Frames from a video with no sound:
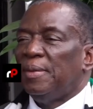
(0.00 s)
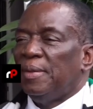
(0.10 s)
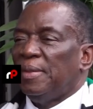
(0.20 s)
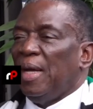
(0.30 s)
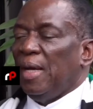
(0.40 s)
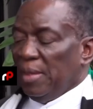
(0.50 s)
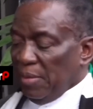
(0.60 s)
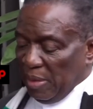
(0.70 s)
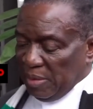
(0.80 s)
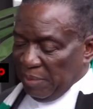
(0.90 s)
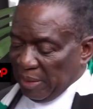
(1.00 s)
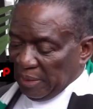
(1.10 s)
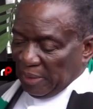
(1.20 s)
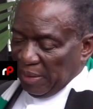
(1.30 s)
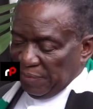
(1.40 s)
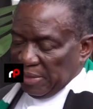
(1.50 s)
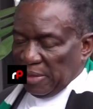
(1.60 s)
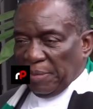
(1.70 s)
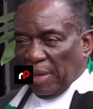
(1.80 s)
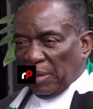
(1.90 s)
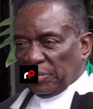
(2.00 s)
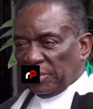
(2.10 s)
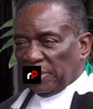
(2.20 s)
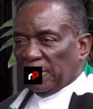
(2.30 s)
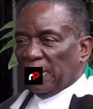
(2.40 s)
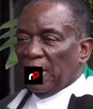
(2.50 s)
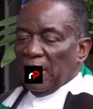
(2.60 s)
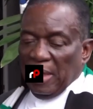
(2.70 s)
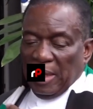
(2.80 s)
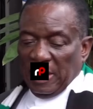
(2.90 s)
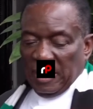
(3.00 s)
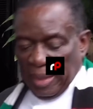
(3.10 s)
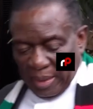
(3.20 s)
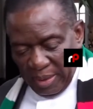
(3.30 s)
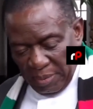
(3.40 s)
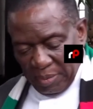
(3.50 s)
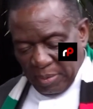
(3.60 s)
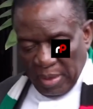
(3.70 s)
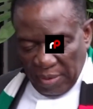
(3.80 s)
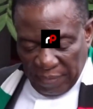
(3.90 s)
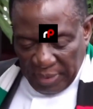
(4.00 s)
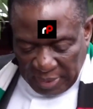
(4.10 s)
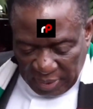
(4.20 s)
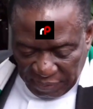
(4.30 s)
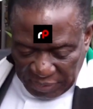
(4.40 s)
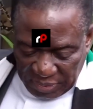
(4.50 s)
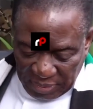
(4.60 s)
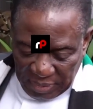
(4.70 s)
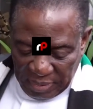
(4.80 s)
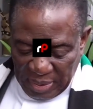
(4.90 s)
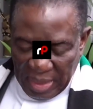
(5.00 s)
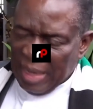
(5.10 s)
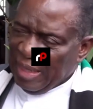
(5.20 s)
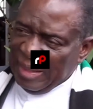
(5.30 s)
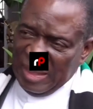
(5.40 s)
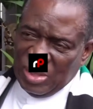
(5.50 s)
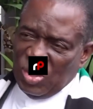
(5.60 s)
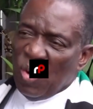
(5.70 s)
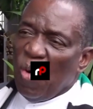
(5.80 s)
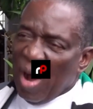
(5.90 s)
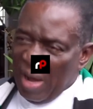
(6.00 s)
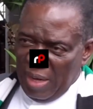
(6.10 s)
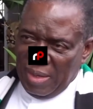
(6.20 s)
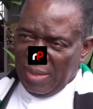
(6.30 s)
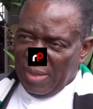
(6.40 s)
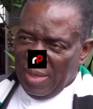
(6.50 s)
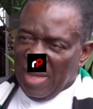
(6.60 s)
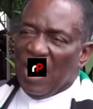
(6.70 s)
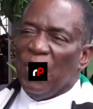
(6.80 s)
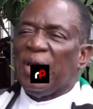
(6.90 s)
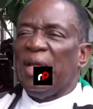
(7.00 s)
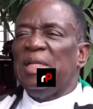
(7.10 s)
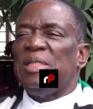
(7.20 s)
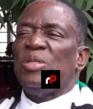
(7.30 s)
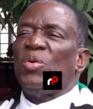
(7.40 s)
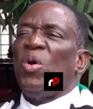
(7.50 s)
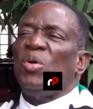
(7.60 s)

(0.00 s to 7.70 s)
Yeah, he was making television at my house. And they can have a television, and there's no wire. You can listen to all